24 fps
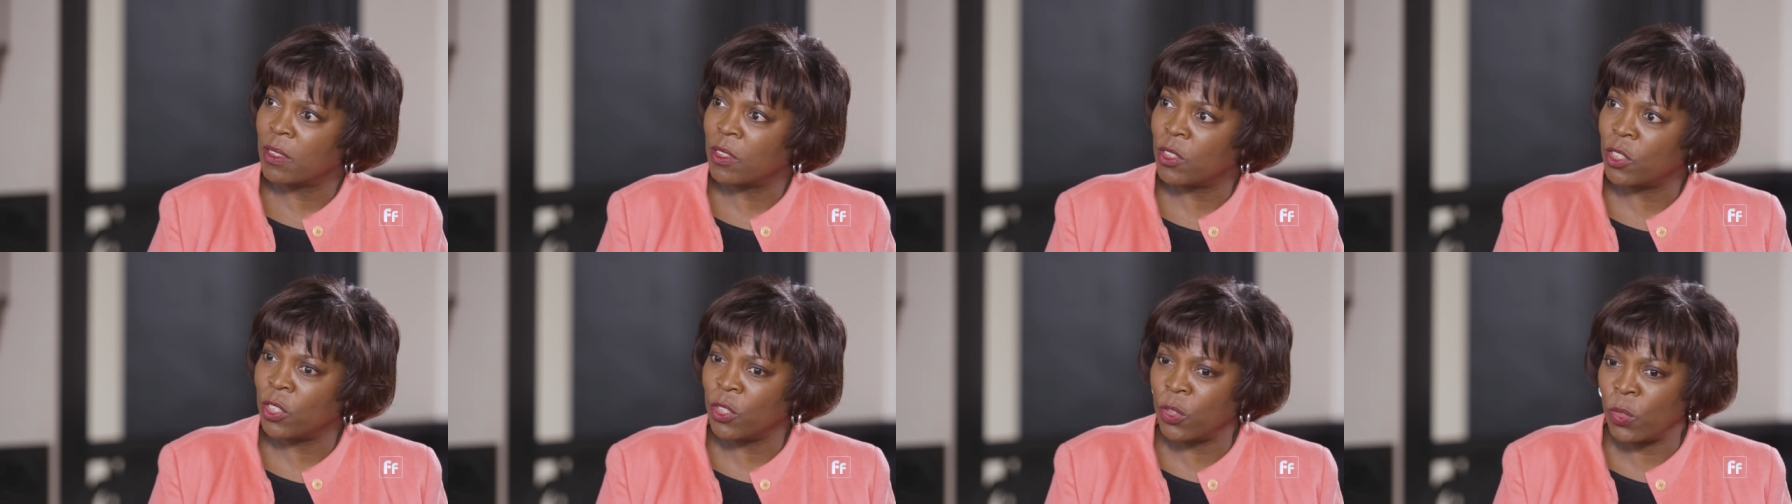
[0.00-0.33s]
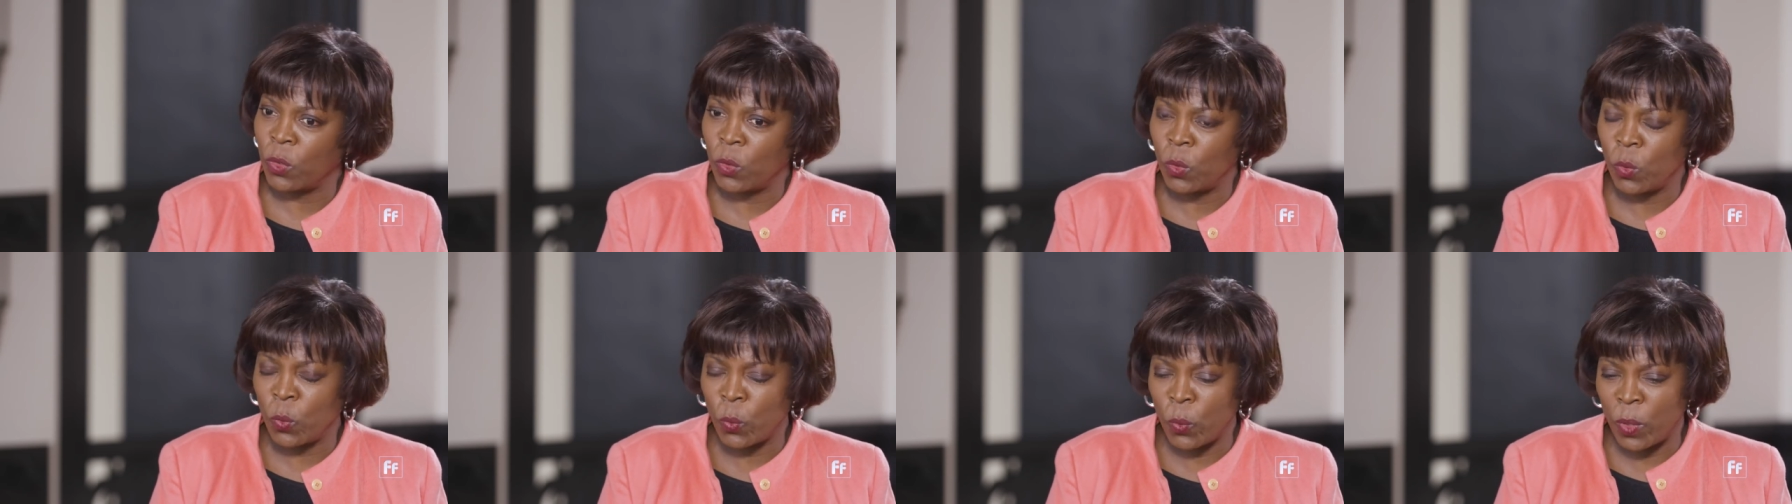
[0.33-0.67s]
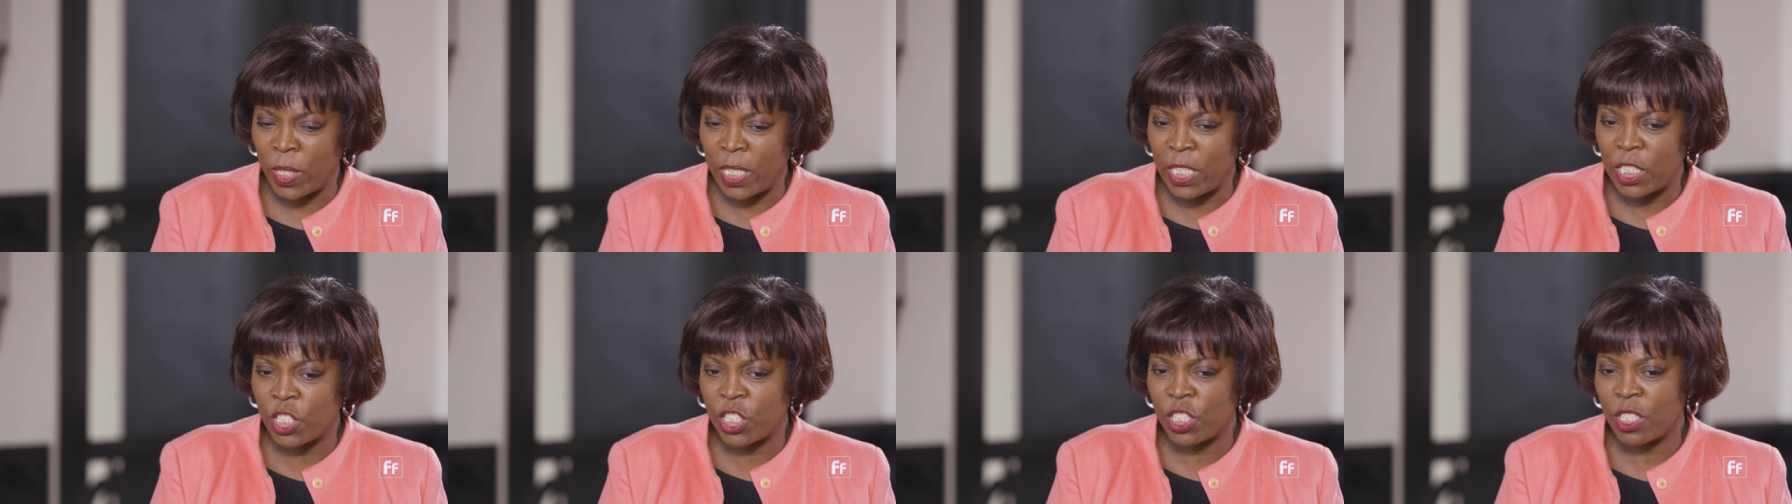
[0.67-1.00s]
to
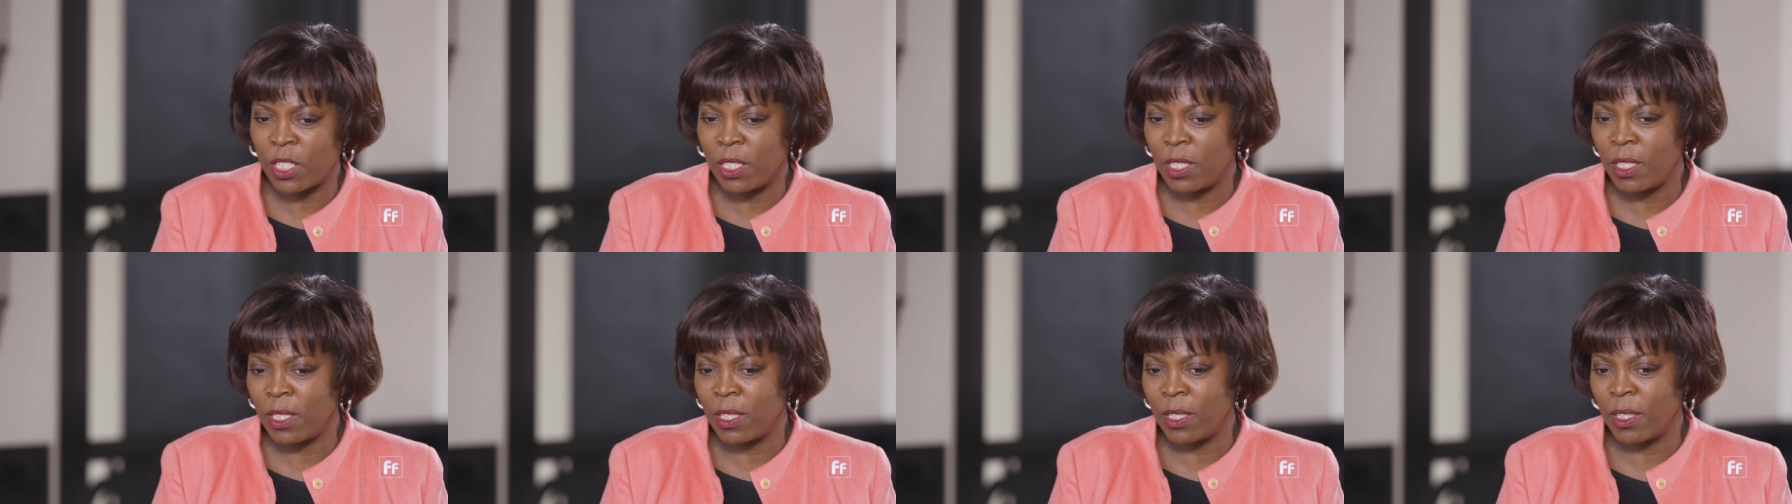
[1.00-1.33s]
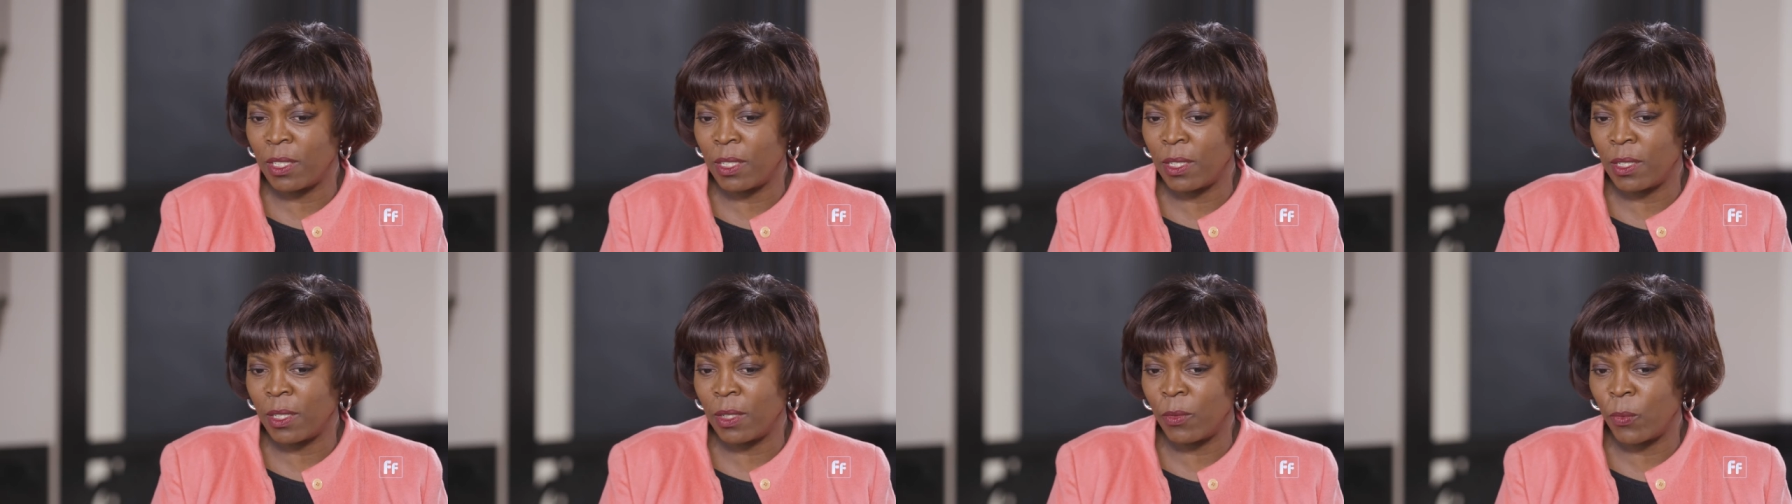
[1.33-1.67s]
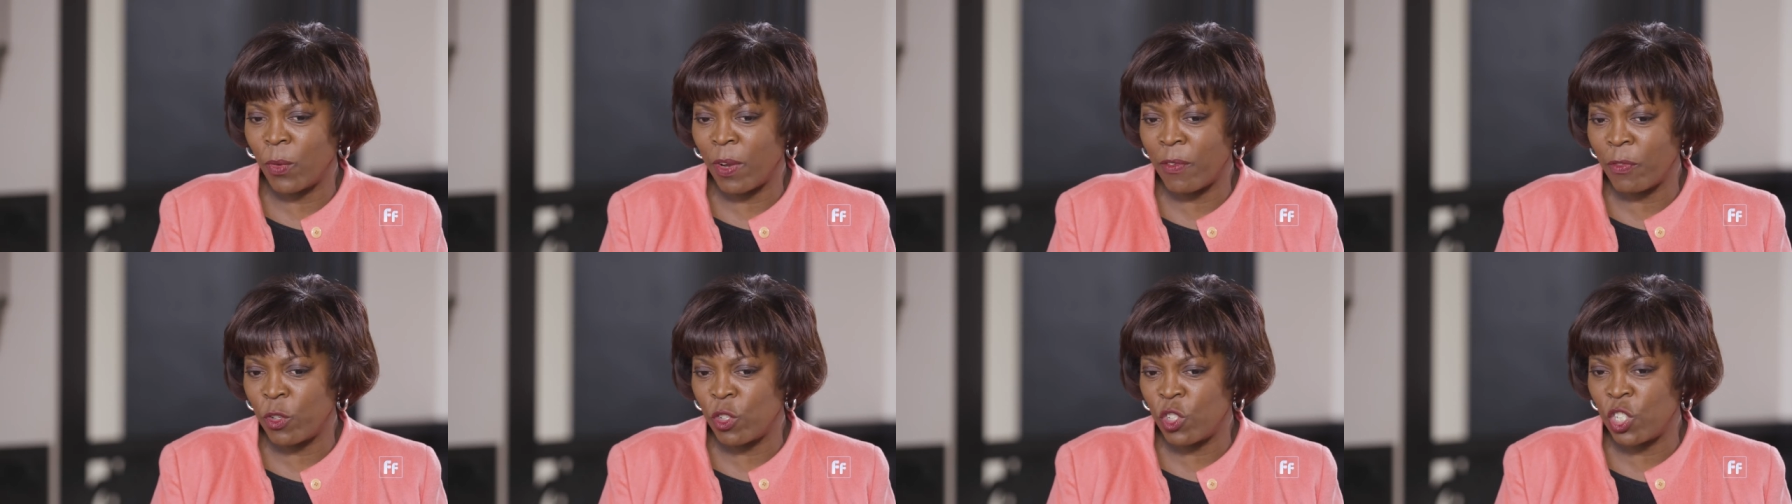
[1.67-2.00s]
reach the
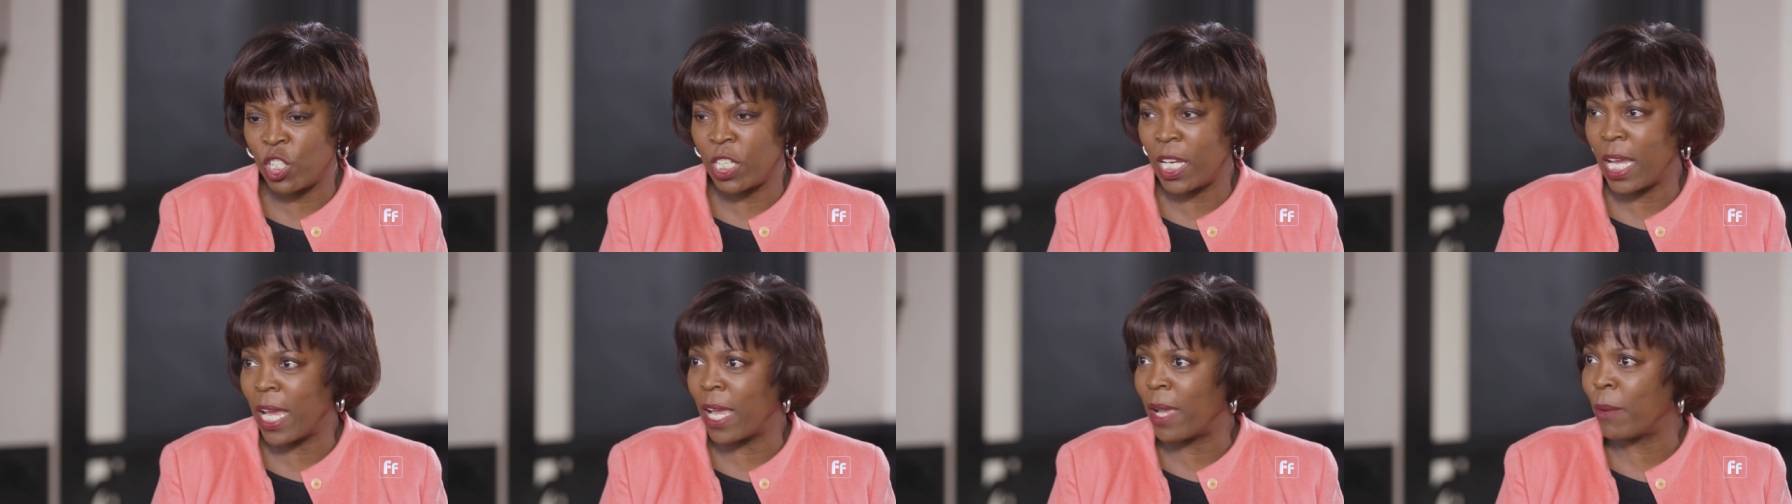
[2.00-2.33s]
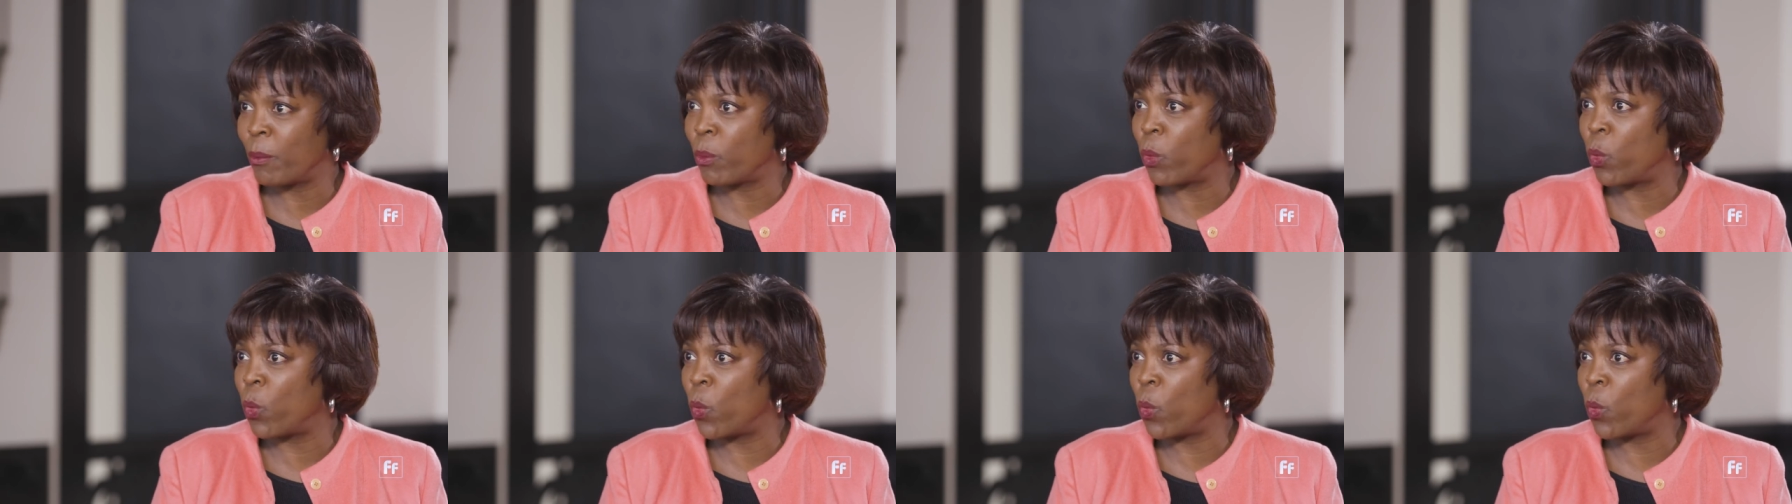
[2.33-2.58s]
refugee camp